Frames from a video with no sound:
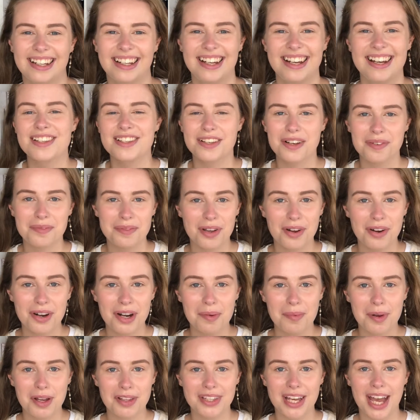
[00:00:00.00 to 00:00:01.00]
So I'm
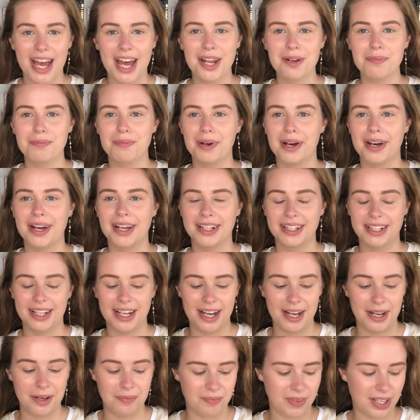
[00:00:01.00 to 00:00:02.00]
sorry about that, but
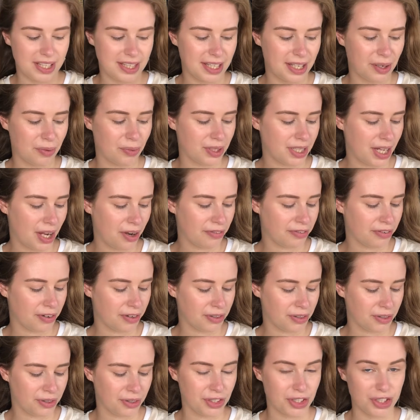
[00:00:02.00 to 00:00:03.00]
I think without
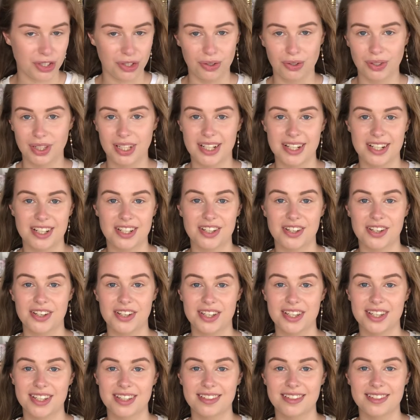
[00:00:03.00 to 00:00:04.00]
further ado, let's
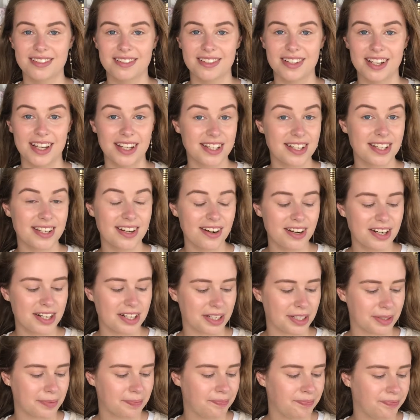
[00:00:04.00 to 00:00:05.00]
just get
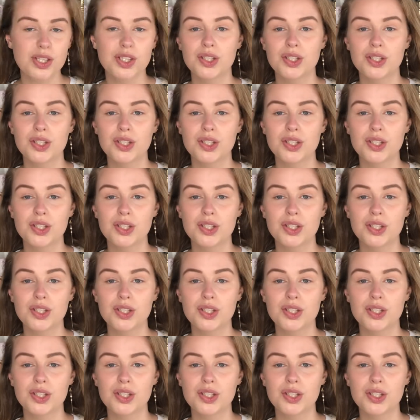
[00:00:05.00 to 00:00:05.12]
started.